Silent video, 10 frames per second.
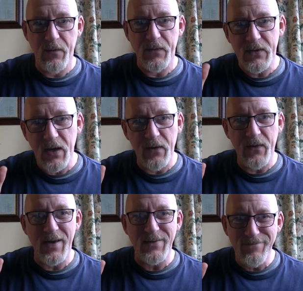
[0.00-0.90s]

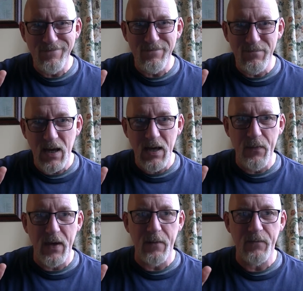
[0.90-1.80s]
Surveys,
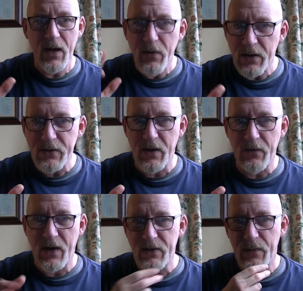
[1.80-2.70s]
maybe. There are
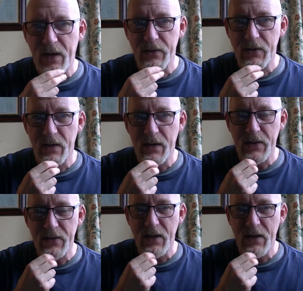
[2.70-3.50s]
surveys about journalists. They